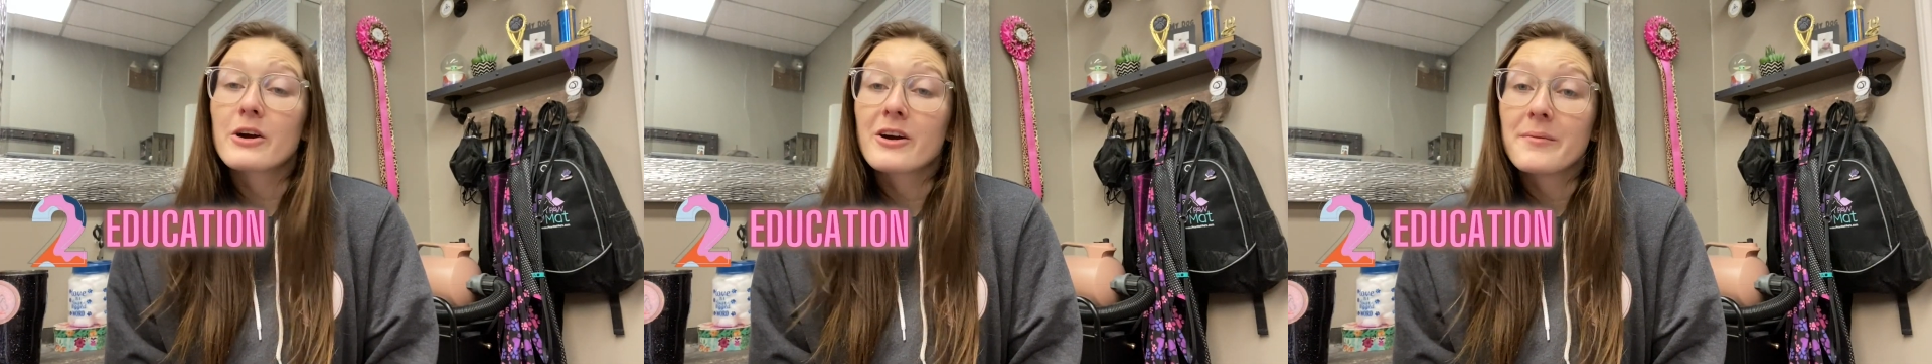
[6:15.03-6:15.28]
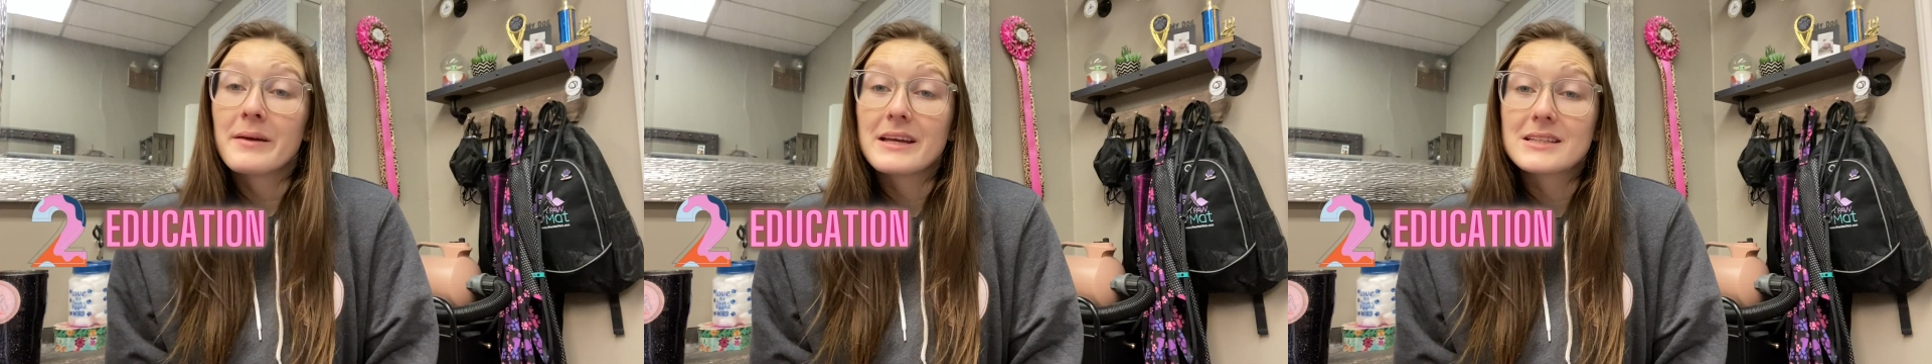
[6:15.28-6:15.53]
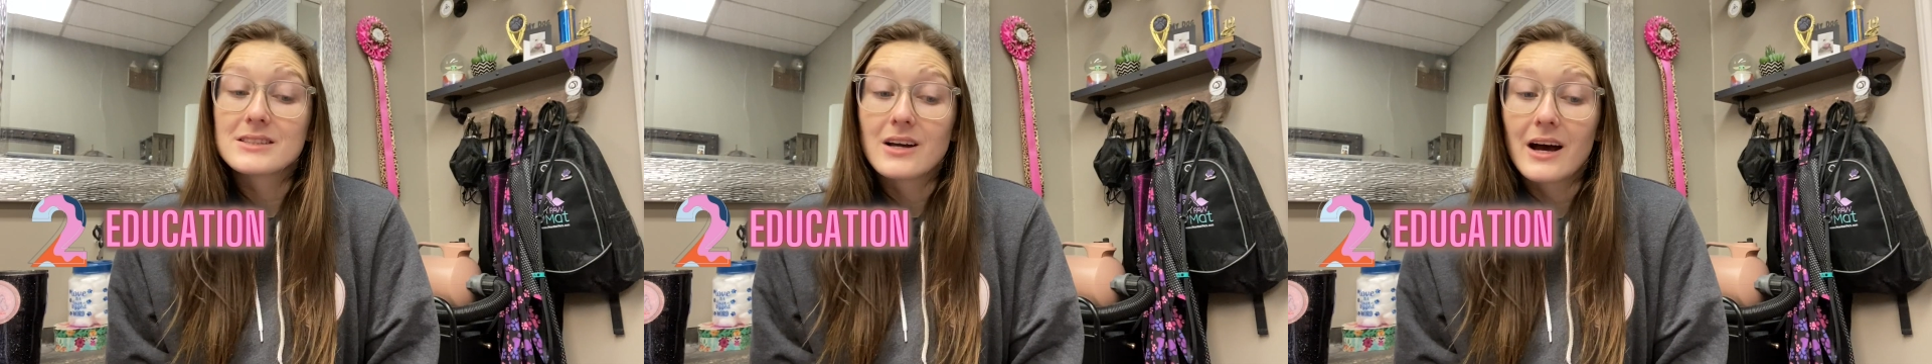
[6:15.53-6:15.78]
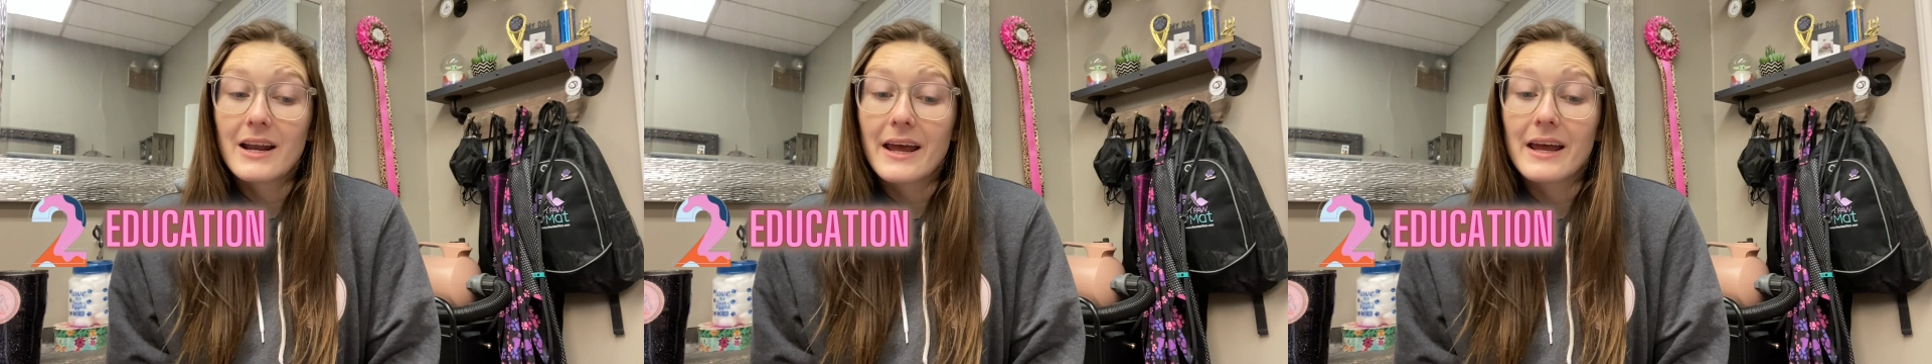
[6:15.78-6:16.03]
grooming is
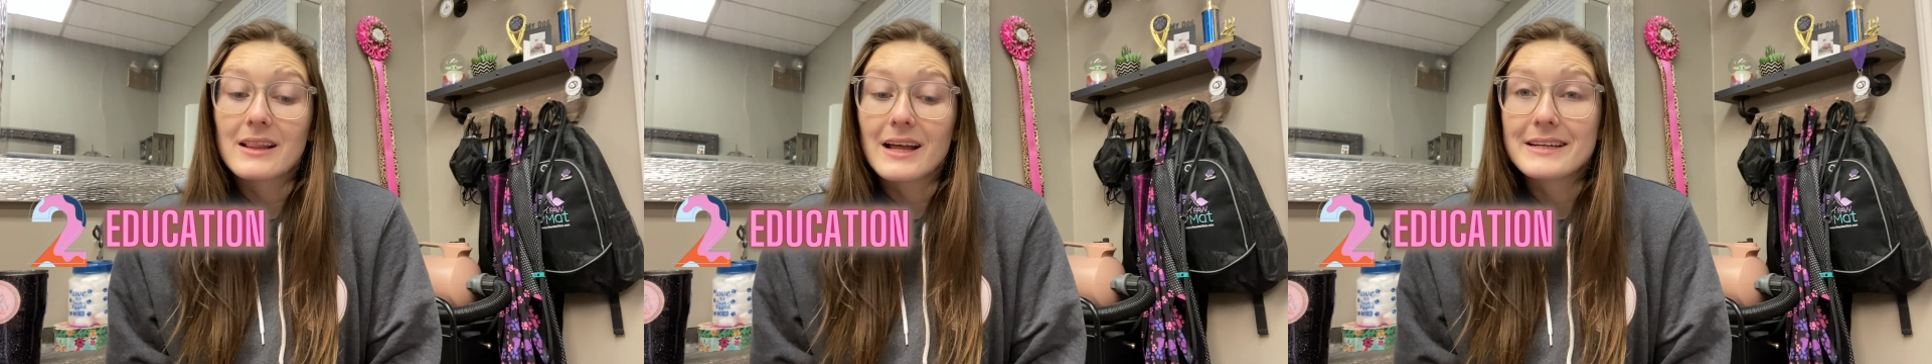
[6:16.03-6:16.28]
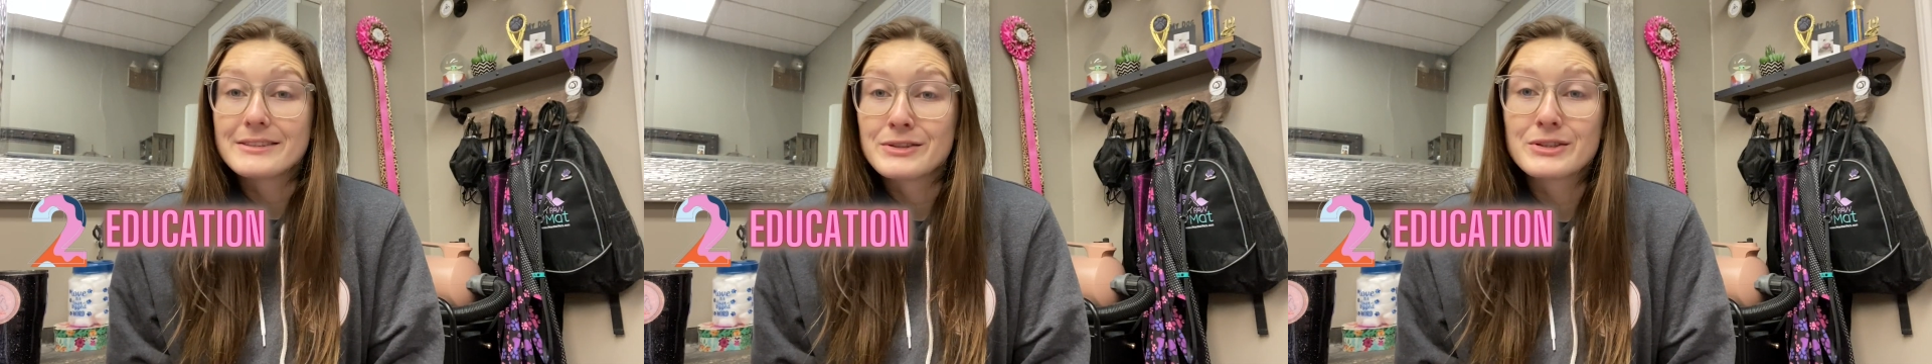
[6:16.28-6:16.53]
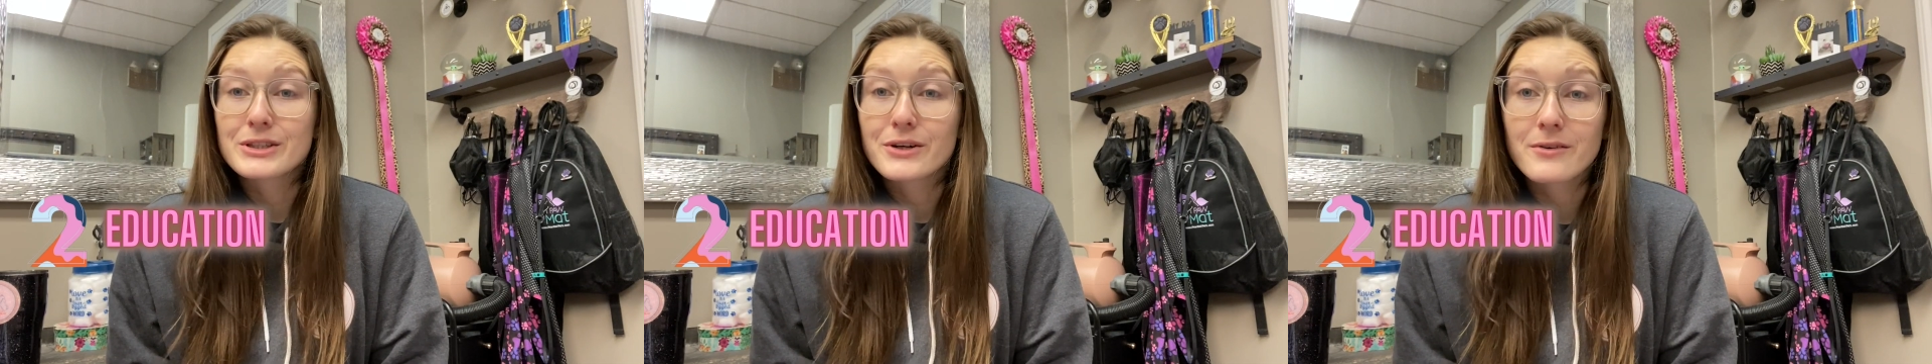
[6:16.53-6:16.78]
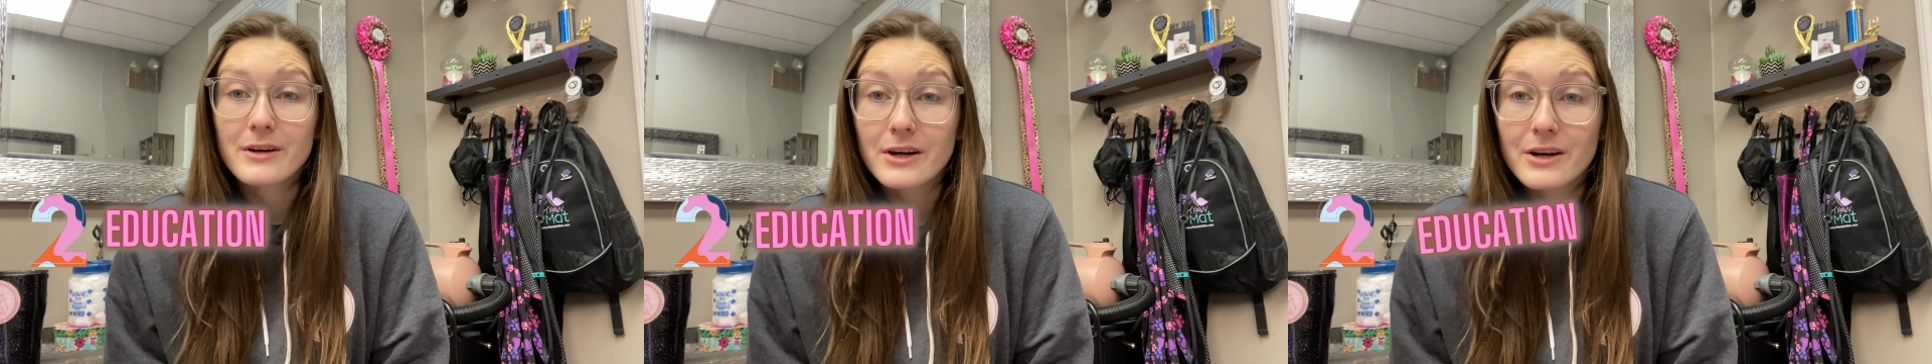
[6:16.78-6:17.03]
not a licensed
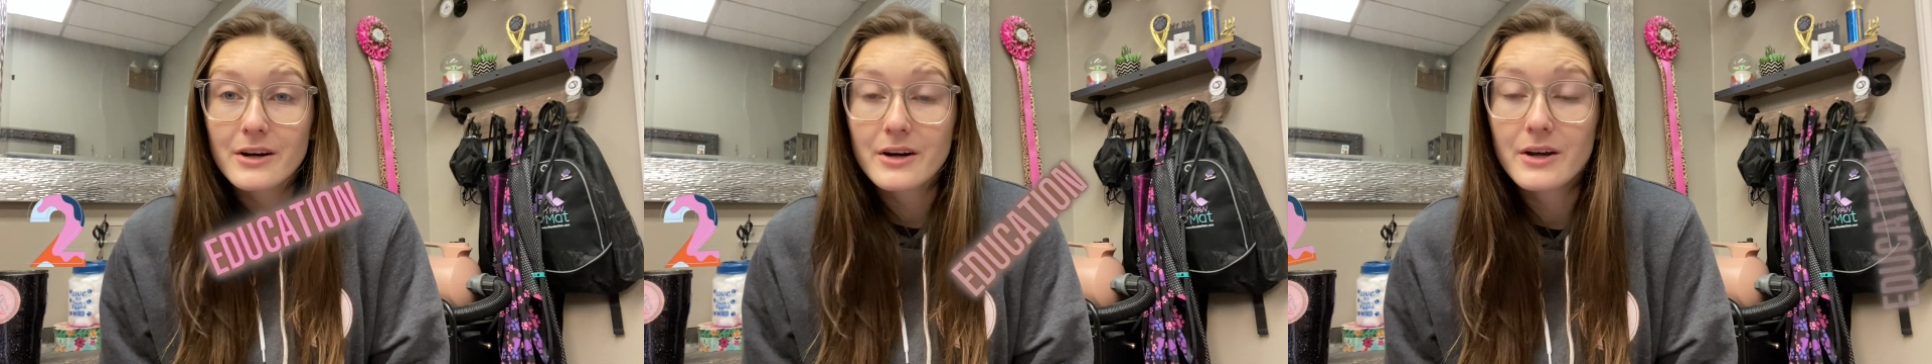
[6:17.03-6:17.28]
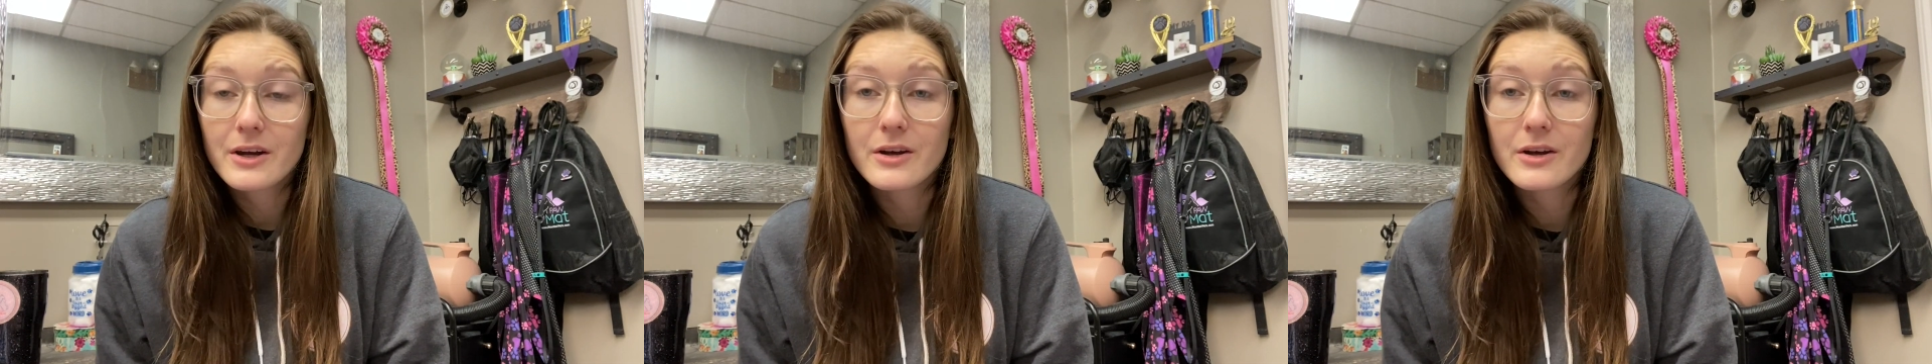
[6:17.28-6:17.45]
career.